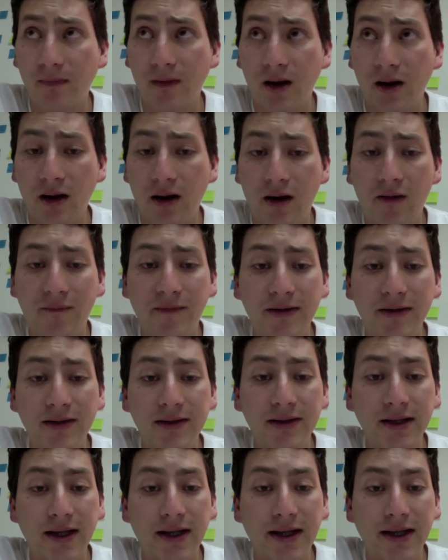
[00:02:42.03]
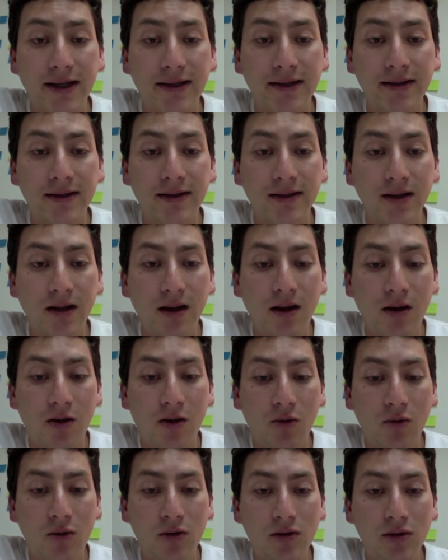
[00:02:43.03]
office, and
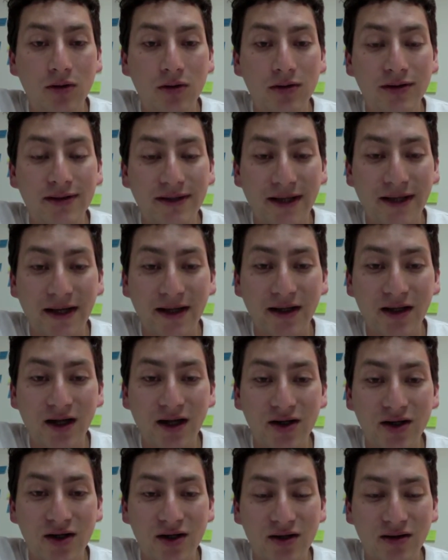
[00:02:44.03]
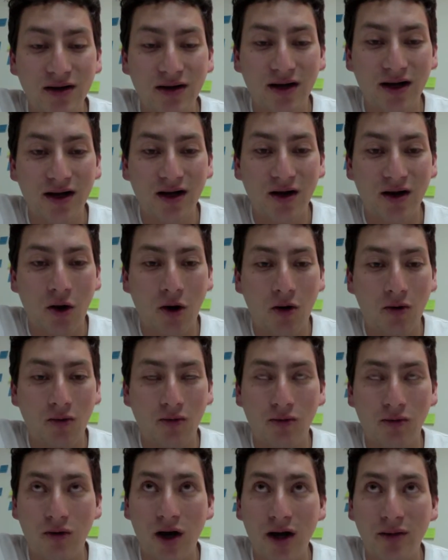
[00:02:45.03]
we'll stay in touch.
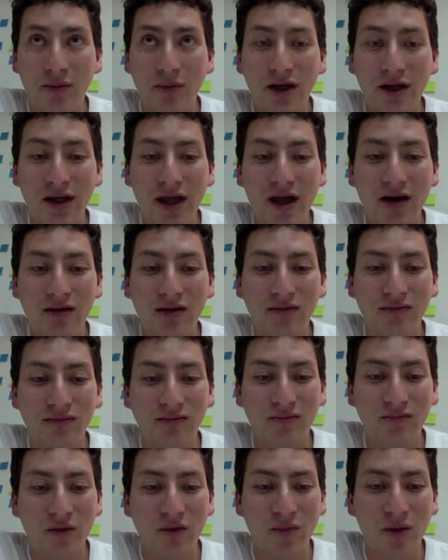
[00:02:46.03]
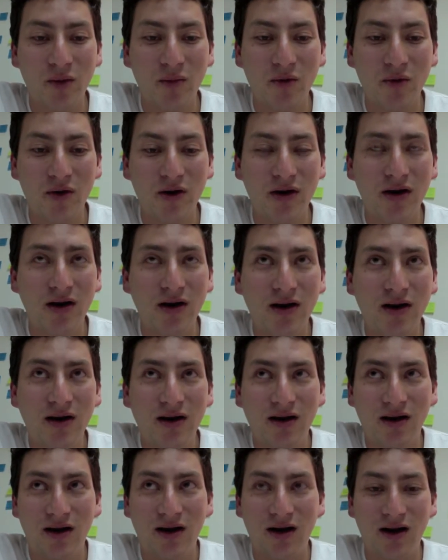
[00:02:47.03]
Write me down. Remember,
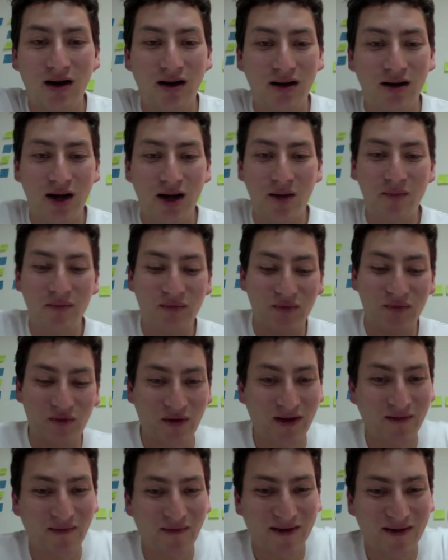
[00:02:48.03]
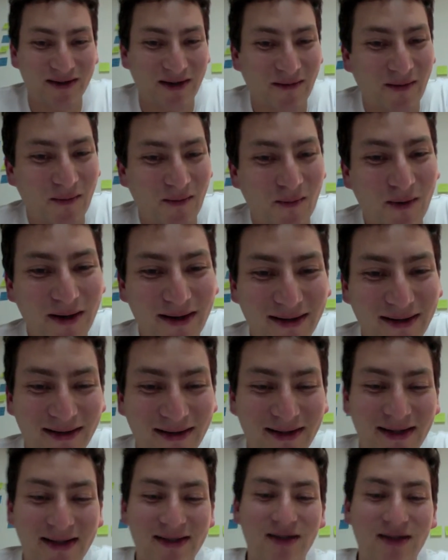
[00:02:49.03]
I'm 24/7 working
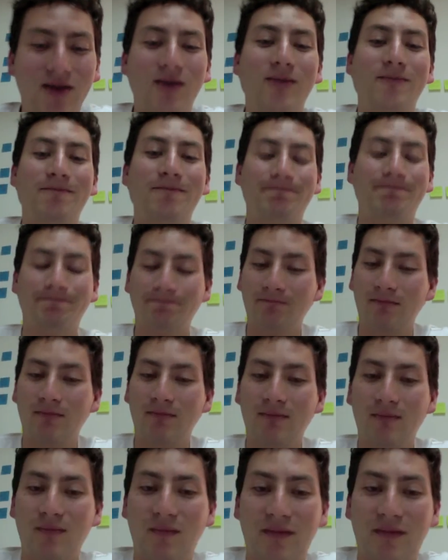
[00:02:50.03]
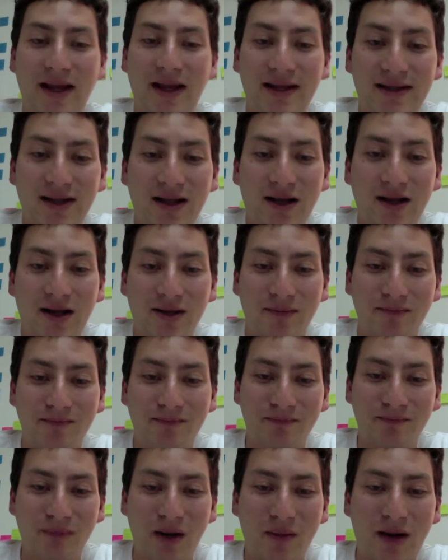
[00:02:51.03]
in this, so thanks a
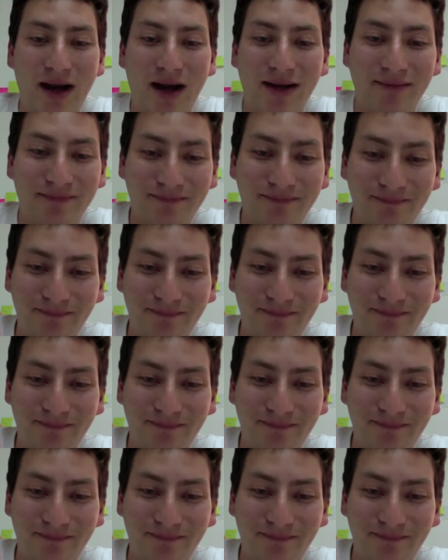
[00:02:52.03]
lot. Bye-bye.